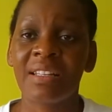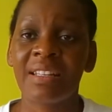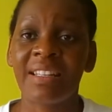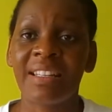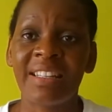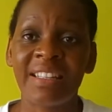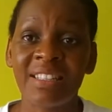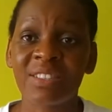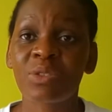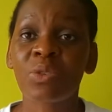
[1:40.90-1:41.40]

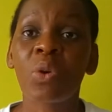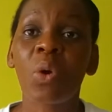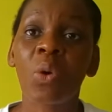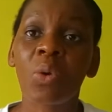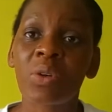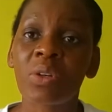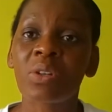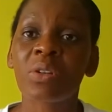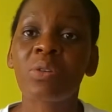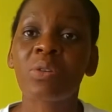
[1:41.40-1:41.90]
He's
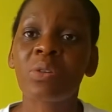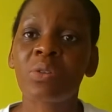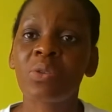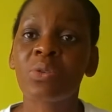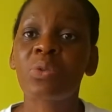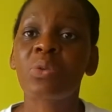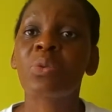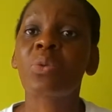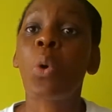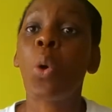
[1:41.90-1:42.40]
gone
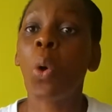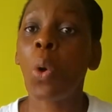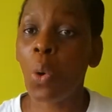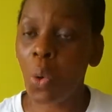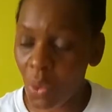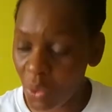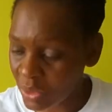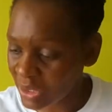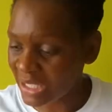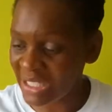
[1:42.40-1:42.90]
to
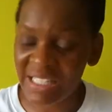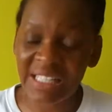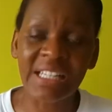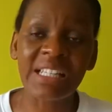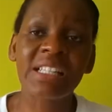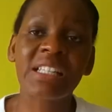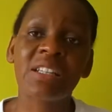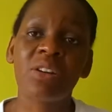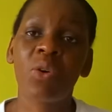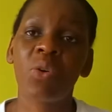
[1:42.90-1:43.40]
all the
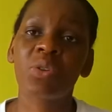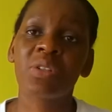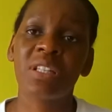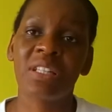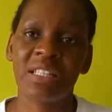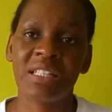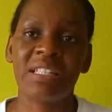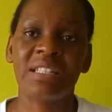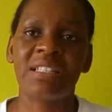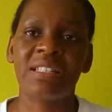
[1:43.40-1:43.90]
sand in all the
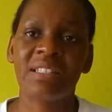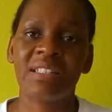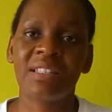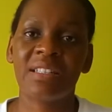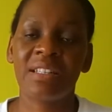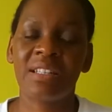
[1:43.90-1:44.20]
seas.